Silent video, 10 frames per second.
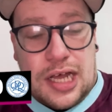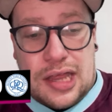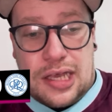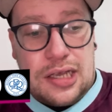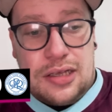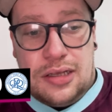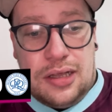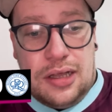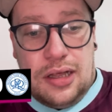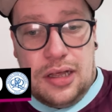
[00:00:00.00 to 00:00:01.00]
I think
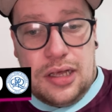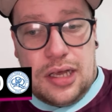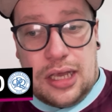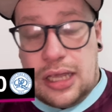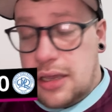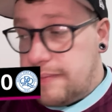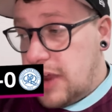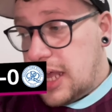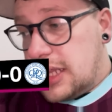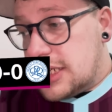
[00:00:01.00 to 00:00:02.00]
Egan
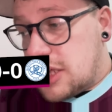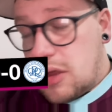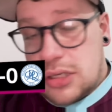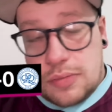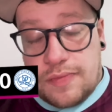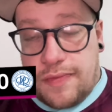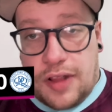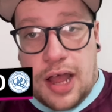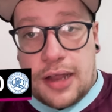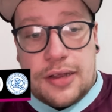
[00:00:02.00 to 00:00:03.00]
Riley's got some
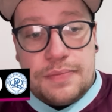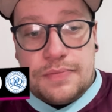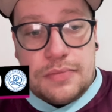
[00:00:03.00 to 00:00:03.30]
flack.